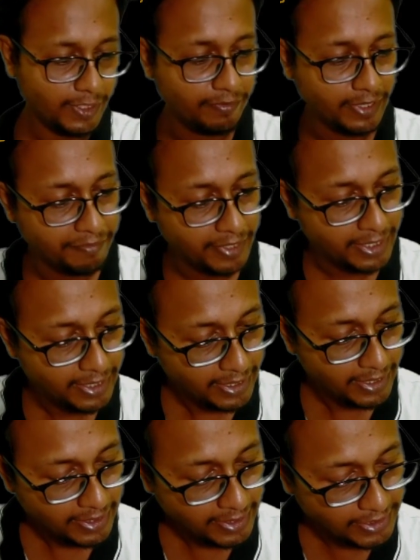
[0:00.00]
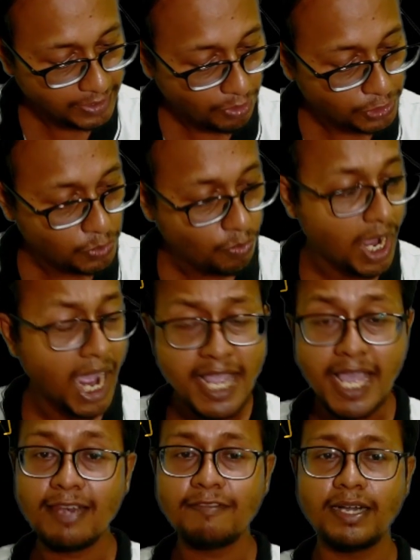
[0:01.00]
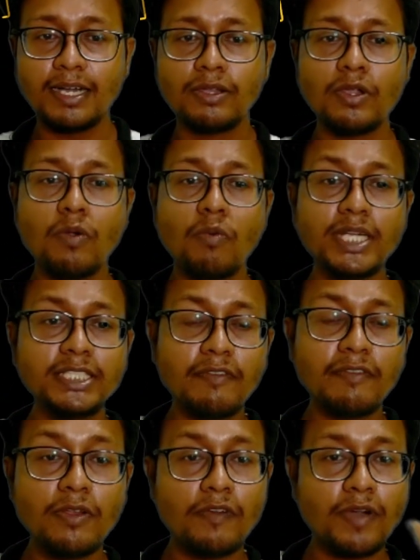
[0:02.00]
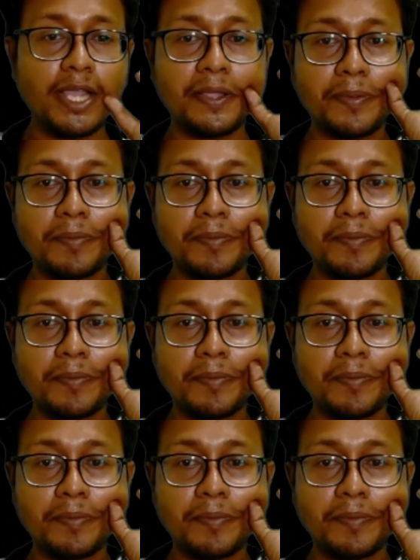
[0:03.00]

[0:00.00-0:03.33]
And fine is equals to I alpha. What is the value of I?